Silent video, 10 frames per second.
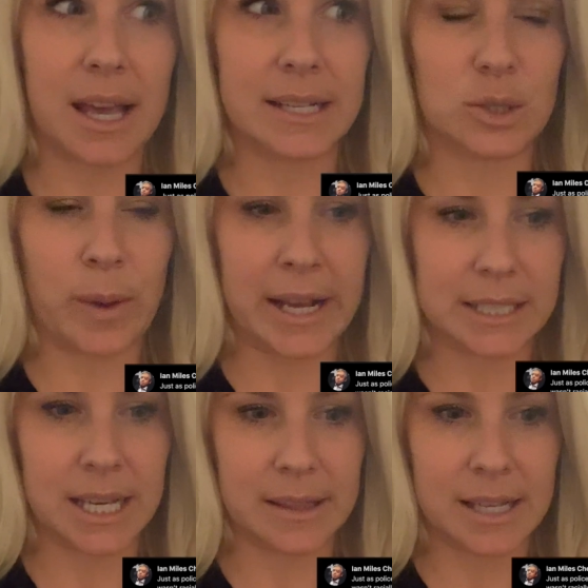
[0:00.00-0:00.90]
is
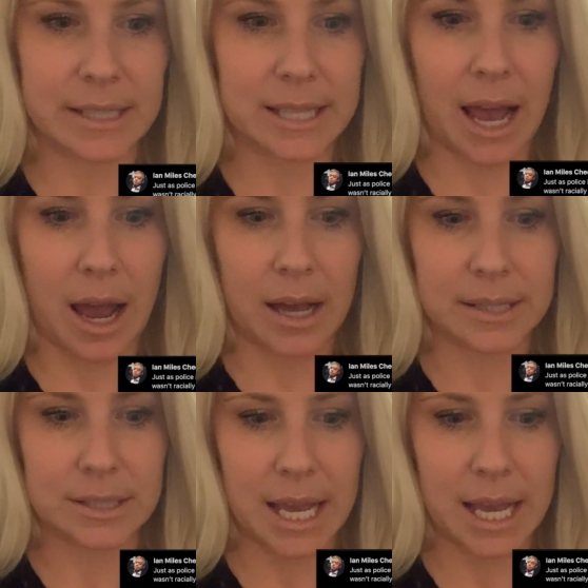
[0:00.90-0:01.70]
painting this as